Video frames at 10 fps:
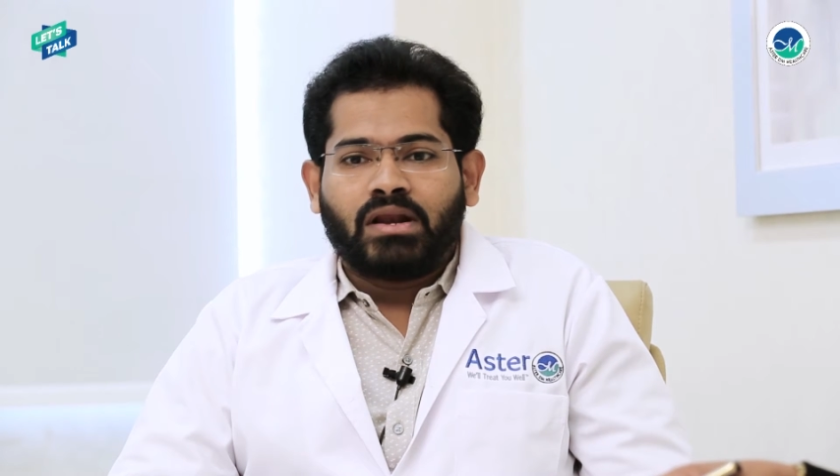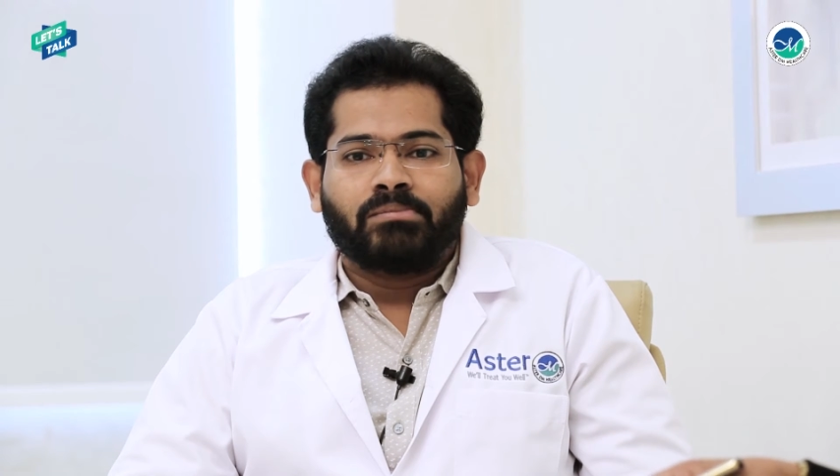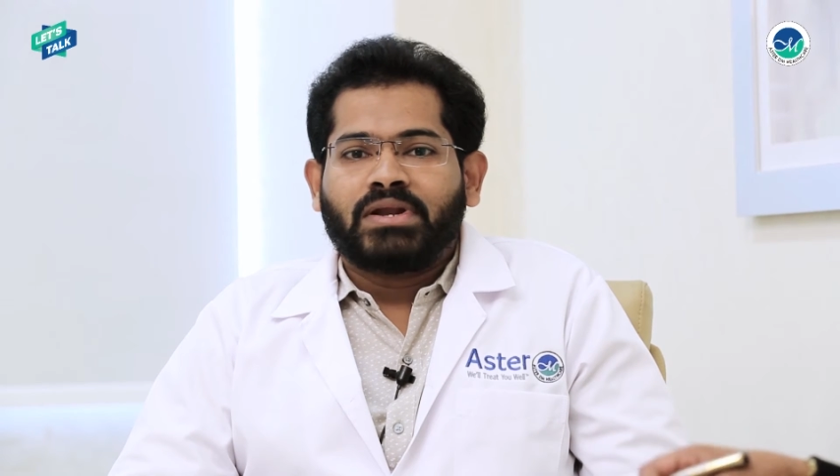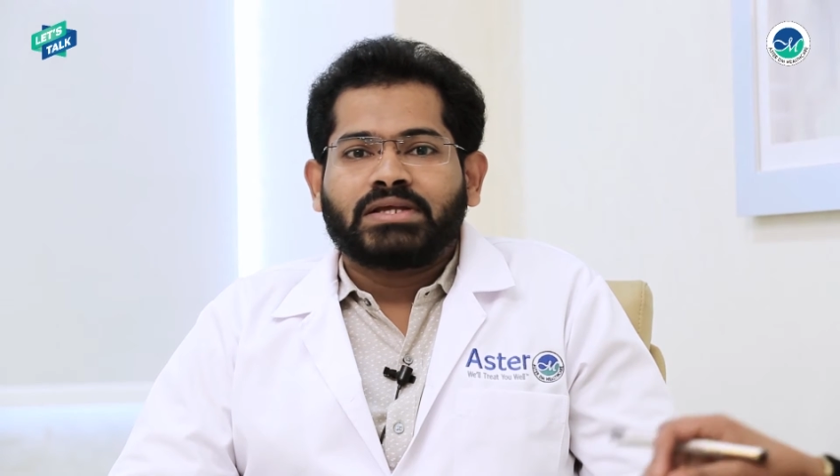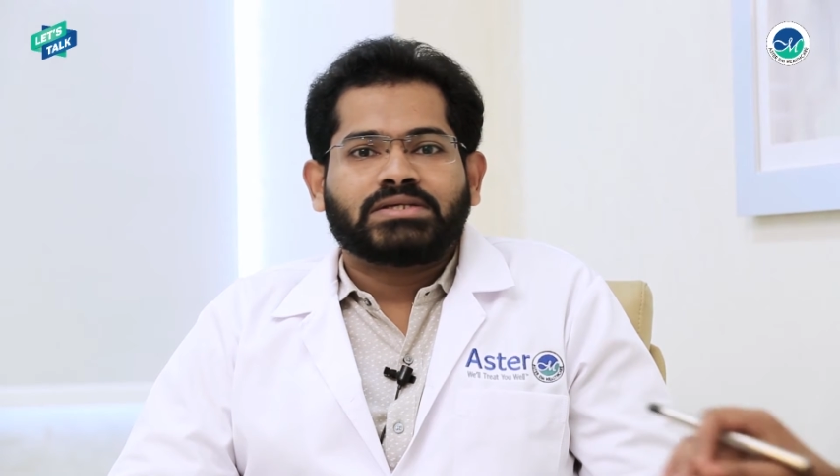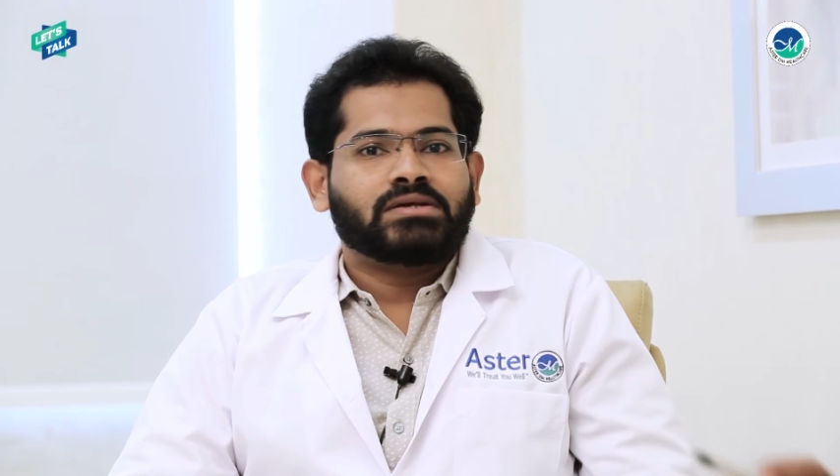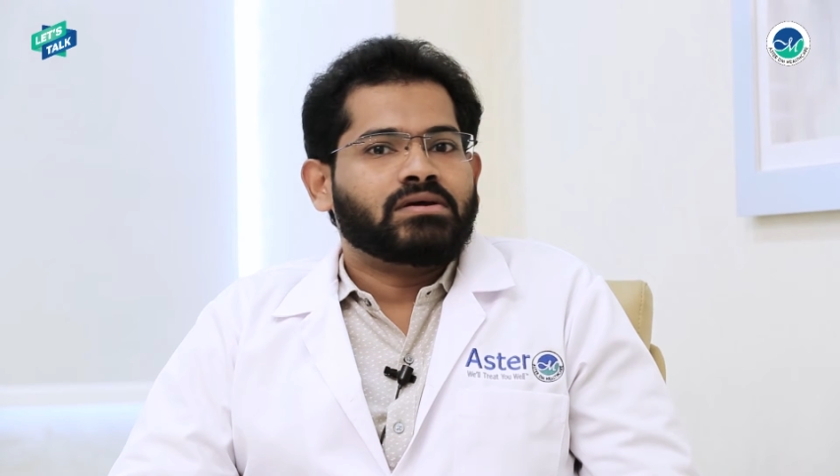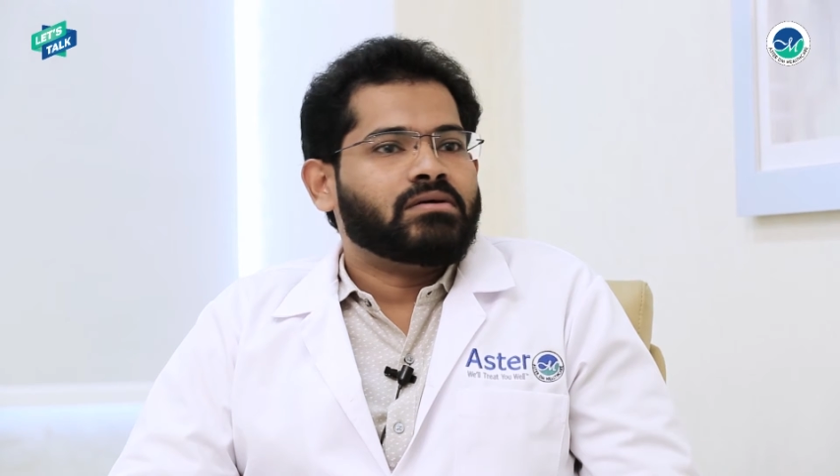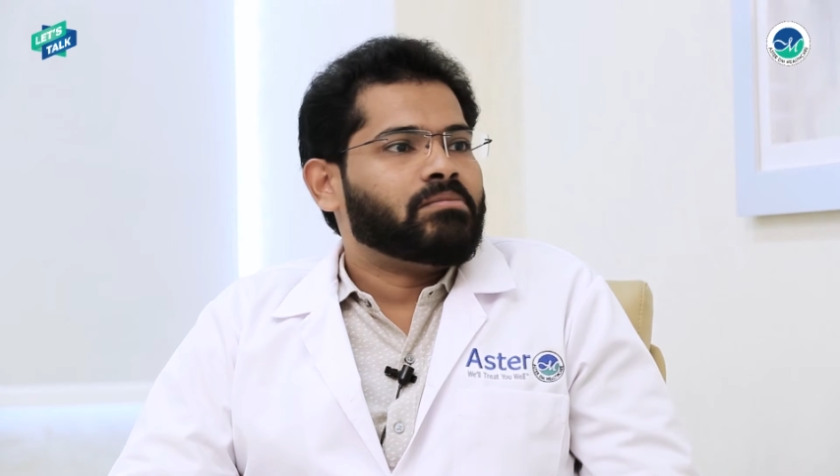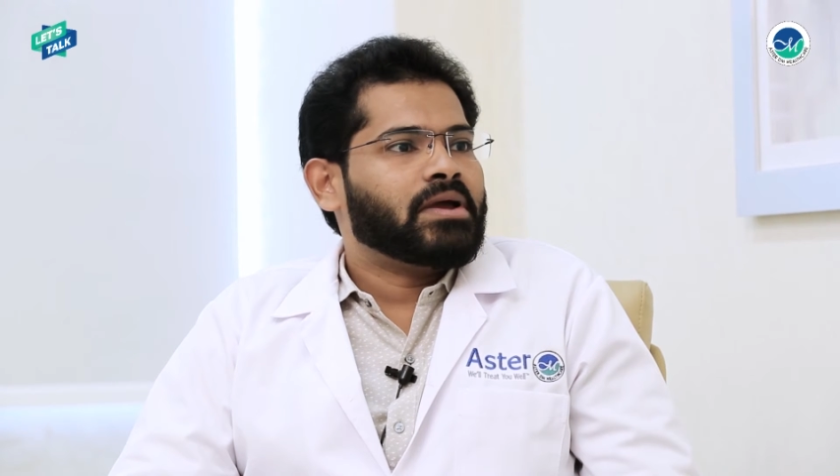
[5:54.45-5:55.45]
replace
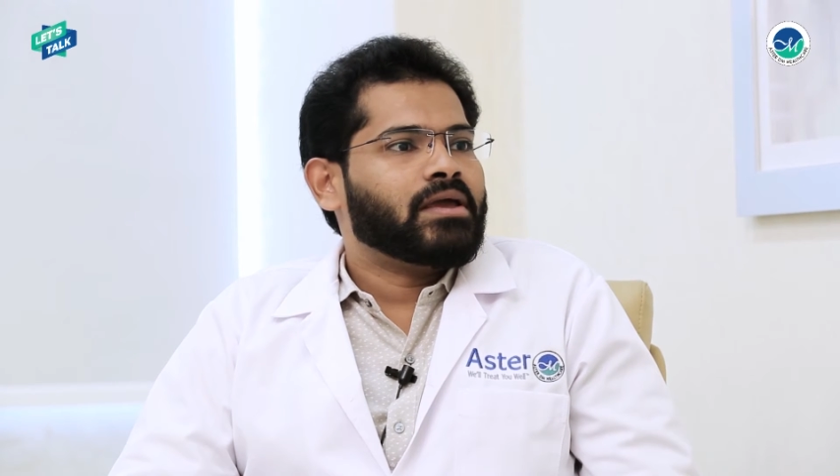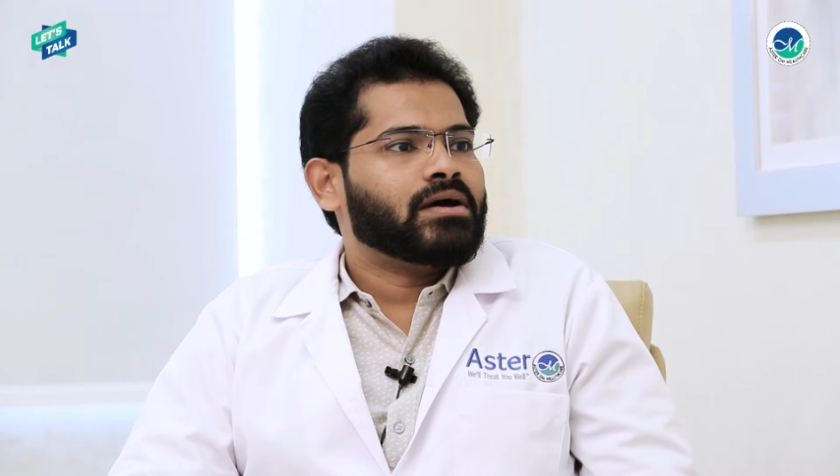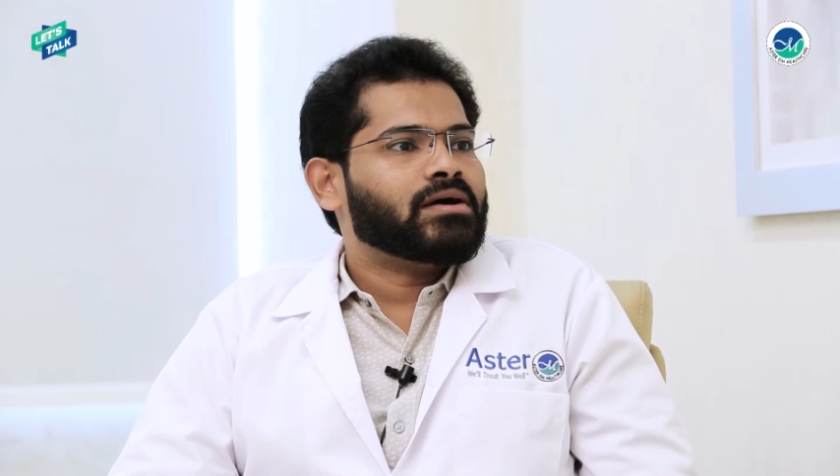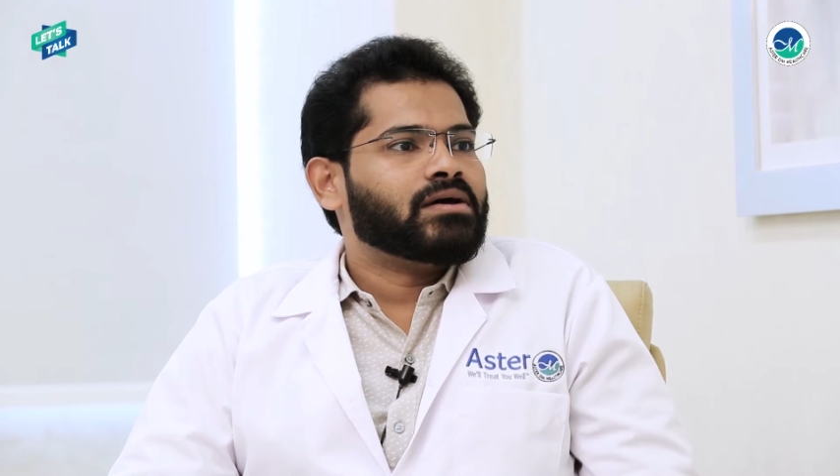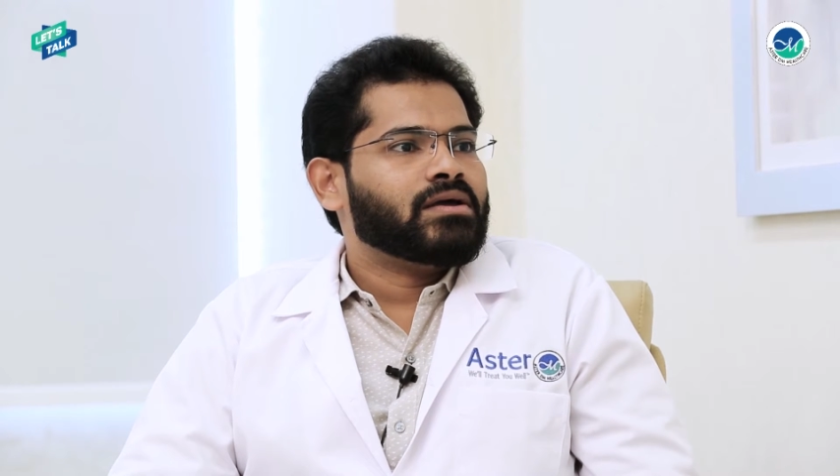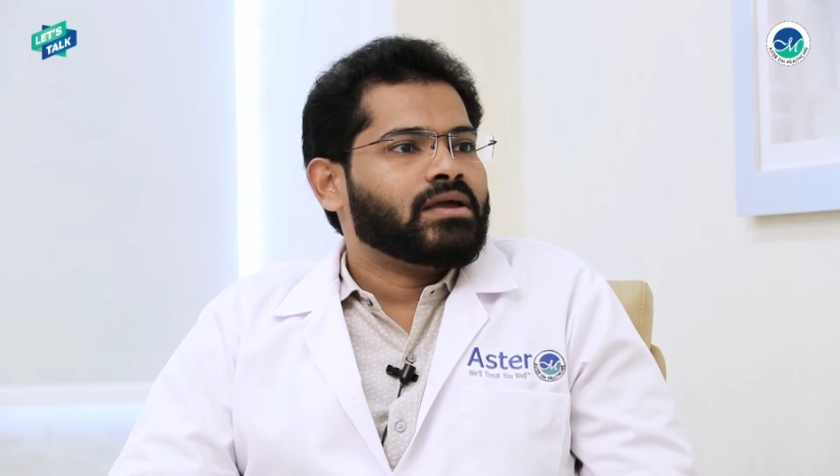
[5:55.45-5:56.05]
by